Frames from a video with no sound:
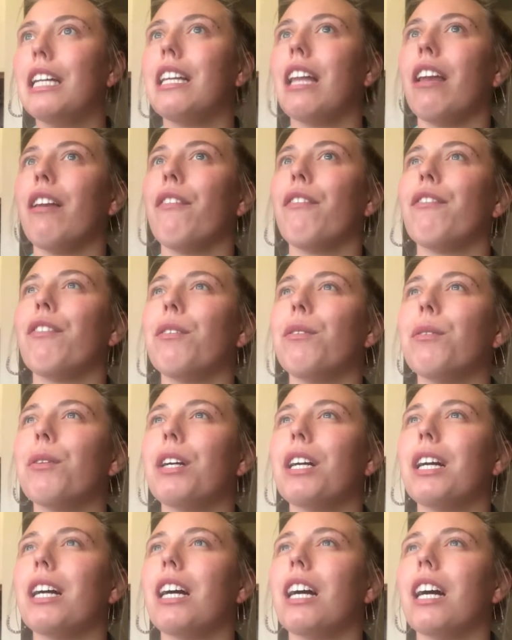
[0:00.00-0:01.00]

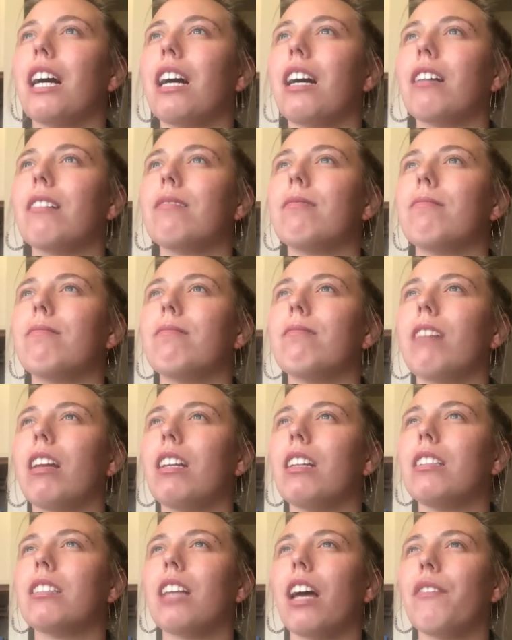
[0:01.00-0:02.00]
94,
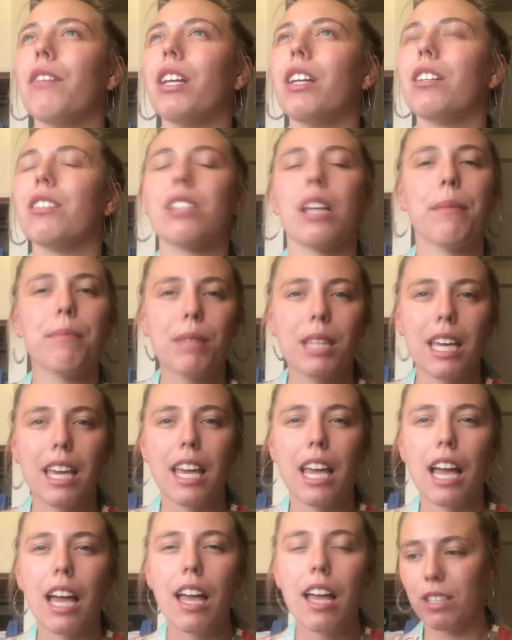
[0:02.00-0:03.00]
97 or
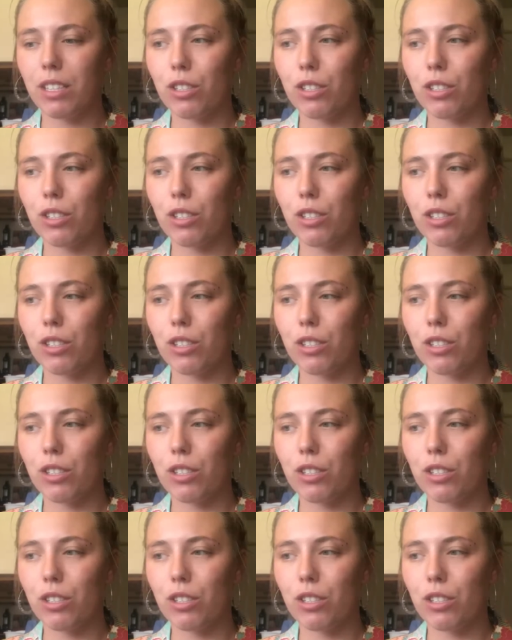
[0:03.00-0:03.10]
something.